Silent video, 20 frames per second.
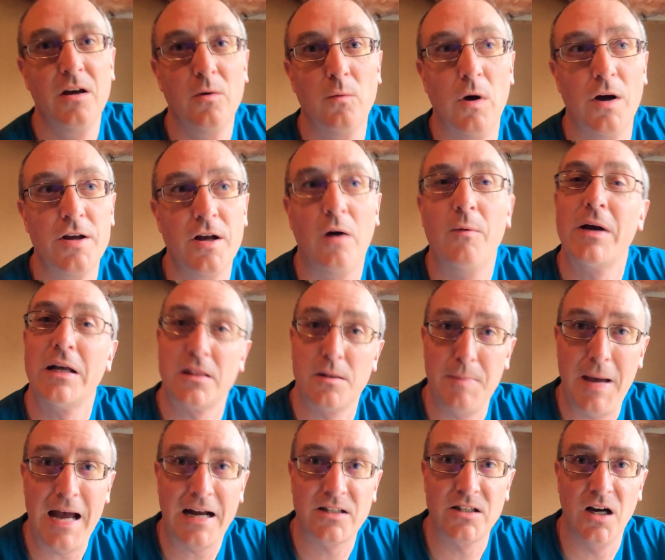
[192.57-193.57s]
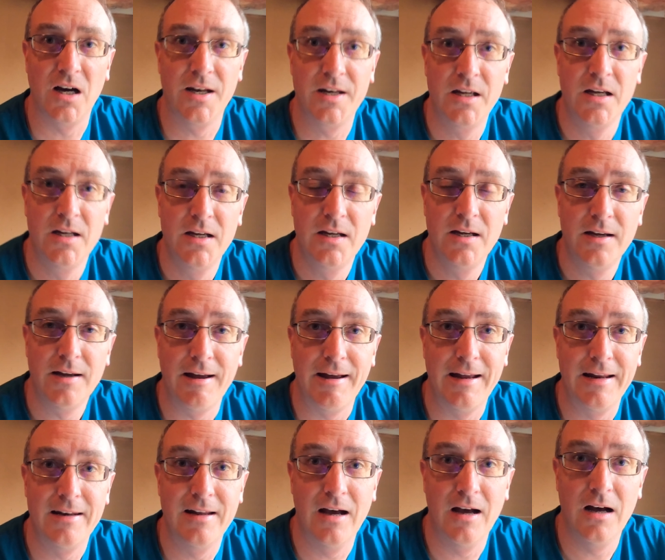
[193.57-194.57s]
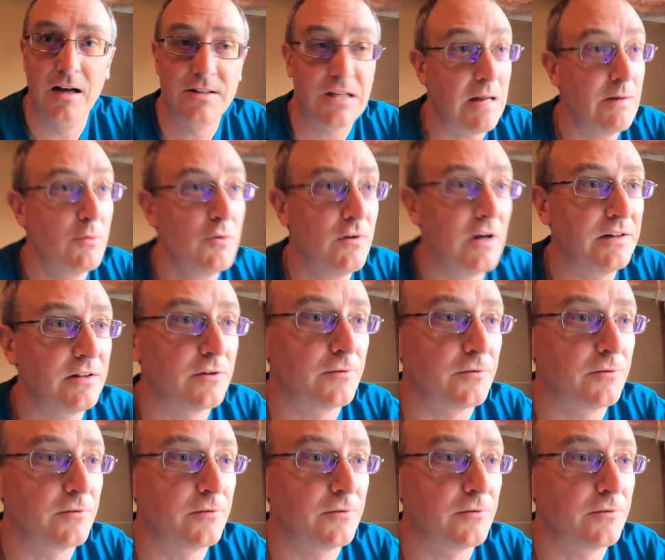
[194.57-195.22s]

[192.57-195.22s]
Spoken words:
Well, y'all, we got the back done, and time to move on to